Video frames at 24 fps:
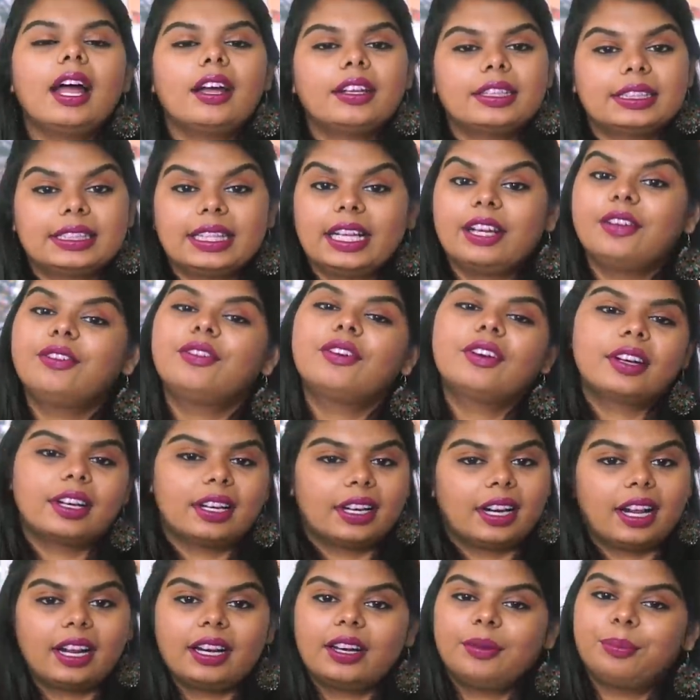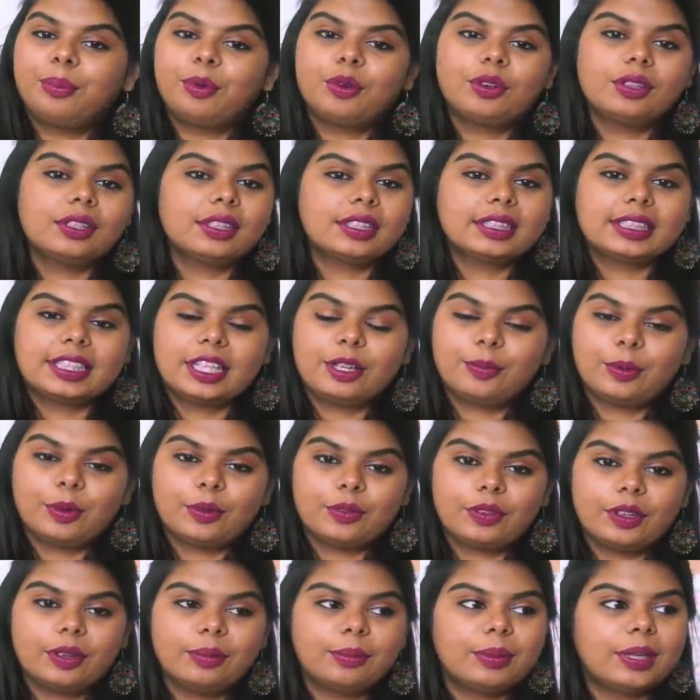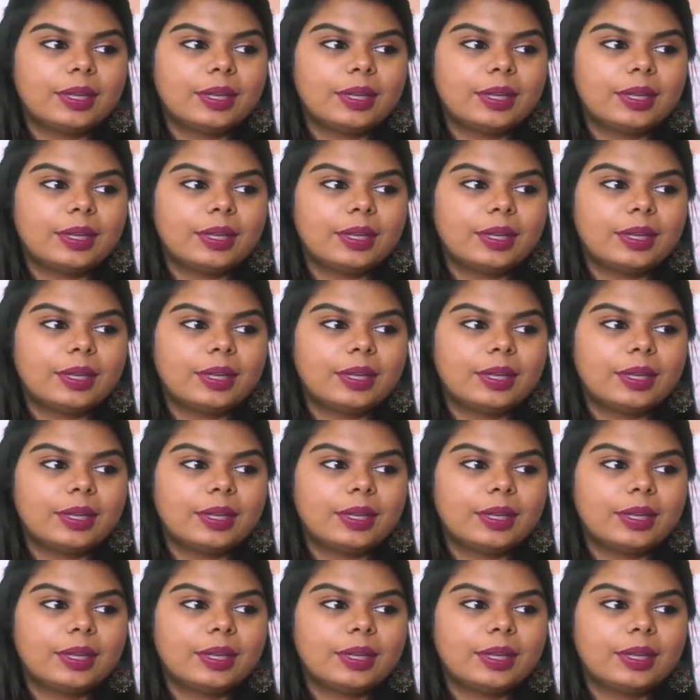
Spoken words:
I save for it, nare porul ku save pannuven,